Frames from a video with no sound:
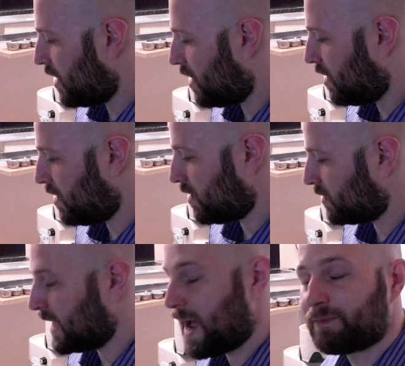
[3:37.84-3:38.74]

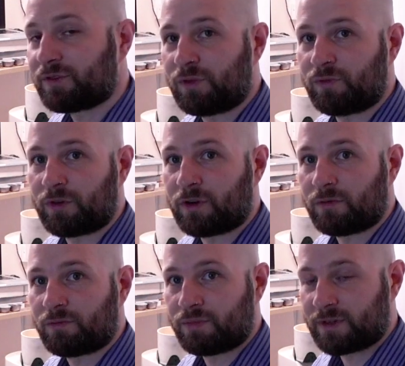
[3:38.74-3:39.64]
our laps when
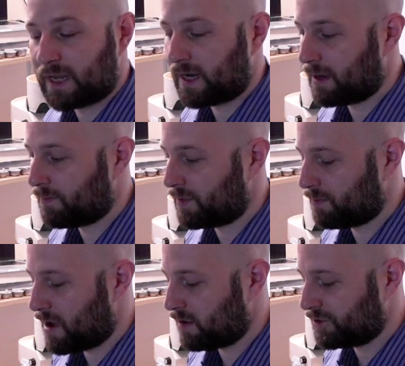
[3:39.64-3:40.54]
we're setting up the
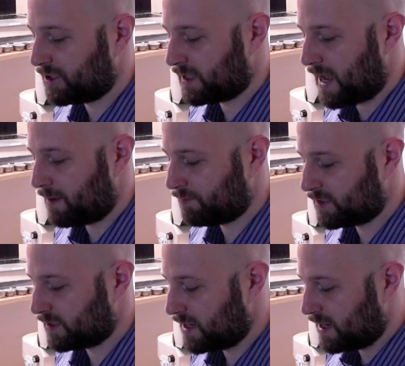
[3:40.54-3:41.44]
polishing
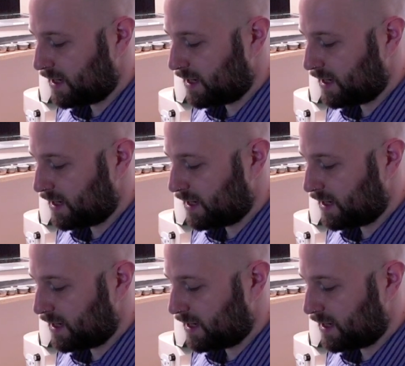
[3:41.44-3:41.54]
laps.